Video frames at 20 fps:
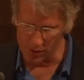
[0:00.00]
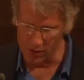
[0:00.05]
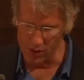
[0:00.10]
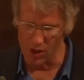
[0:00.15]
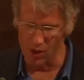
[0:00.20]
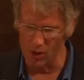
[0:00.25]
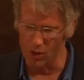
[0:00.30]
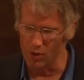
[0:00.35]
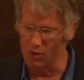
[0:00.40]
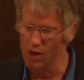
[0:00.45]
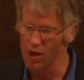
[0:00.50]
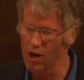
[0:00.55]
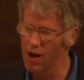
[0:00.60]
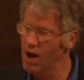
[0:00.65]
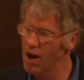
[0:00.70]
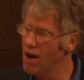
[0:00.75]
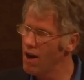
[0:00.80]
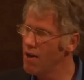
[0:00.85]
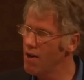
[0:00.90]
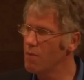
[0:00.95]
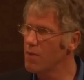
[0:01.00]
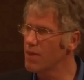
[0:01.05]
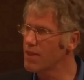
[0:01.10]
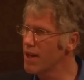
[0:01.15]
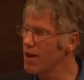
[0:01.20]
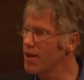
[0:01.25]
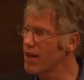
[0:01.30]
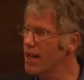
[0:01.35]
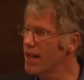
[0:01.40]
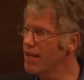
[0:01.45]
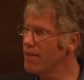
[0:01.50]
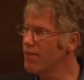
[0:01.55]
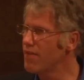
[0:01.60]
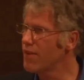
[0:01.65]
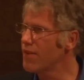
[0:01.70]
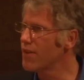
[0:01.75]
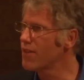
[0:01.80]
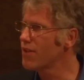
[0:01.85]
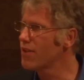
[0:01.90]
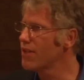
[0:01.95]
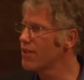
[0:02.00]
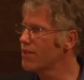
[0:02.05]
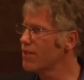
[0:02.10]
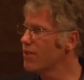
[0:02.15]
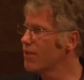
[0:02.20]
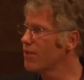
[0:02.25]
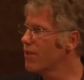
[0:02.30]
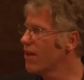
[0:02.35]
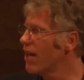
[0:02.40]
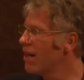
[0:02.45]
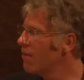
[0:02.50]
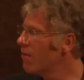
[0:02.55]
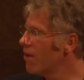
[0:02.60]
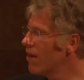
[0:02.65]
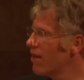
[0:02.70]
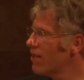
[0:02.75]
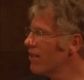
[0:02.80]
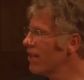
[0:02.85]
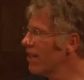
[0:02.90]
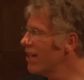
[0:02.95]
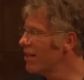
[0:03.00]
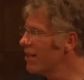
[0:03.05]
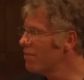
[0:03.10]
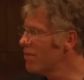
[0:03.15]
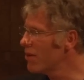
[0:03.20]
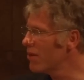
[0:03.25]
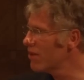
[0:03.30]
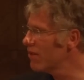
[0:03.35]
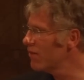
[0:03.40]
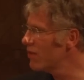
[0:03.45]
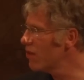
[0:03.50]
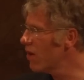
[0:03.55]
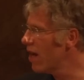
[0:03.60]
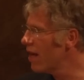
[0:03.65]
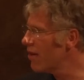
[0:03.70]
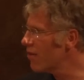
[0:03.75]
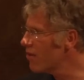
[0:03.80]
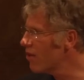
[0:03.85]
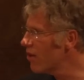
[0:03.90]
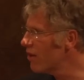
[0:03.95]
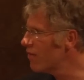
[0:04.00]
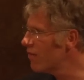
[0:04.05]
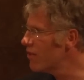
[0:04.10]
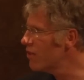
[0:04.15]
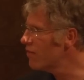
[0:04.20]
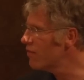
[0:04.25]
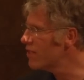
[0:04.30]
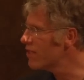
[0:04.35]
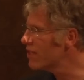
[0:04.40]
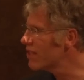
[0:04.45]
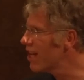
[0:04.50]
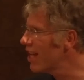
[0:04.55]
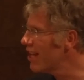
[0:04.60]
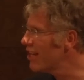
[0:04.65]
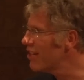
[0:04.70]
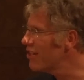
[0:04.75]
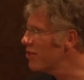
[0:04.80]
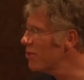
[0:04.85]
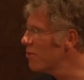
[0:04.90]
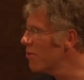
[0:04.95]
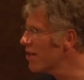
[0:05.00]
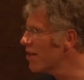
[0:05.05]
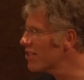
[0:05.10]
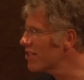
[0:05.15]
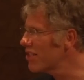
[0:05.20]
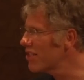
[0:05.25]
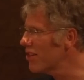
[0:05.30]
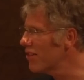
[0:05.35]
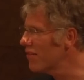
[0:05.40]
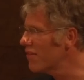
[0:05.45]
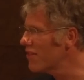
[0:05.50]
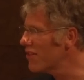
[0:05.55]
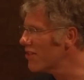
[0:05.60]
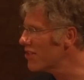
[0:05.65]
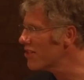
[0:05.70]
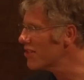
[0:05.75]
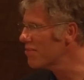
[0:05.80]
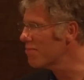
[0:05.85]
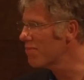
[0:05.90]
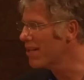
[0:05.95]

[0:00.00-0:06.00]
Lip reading: So without any further ado, I want both of you, I don't know if you've decided who wants to go first,